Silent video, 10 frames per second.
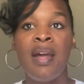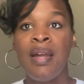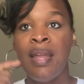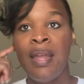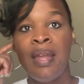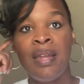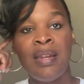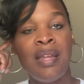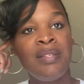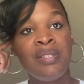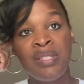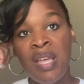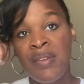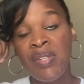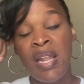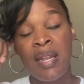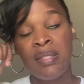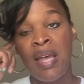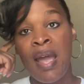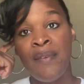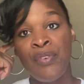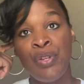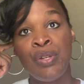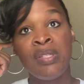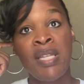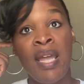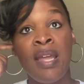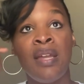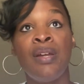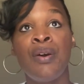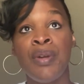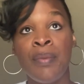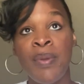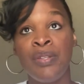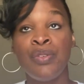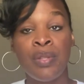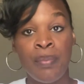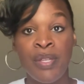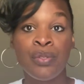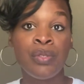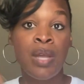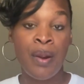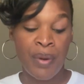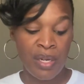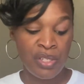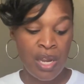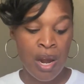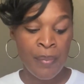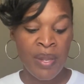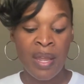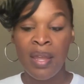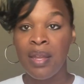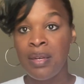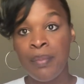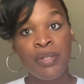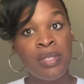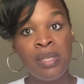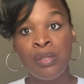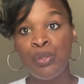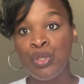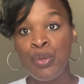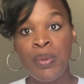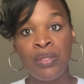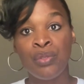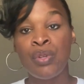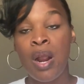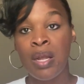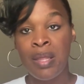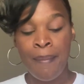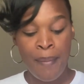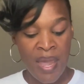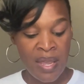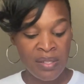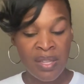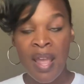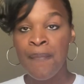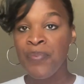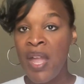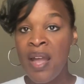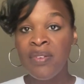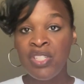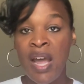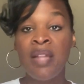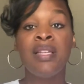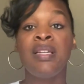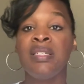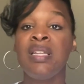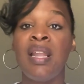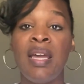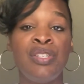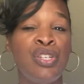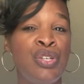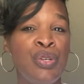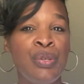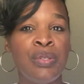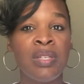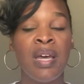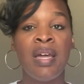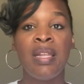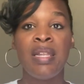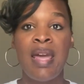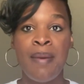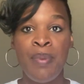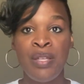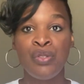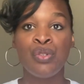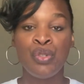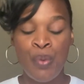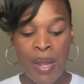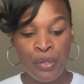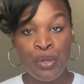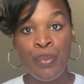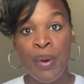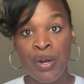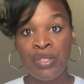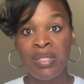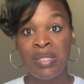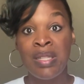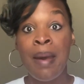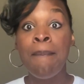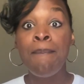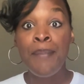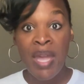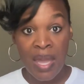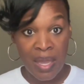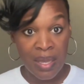and it just saves a lot of time for you to say, go get a pencil, and the pencil's already sharpened. Number 2 pencils are the best. I have a child that doesn't like to use lead pencils, so I do purchase the big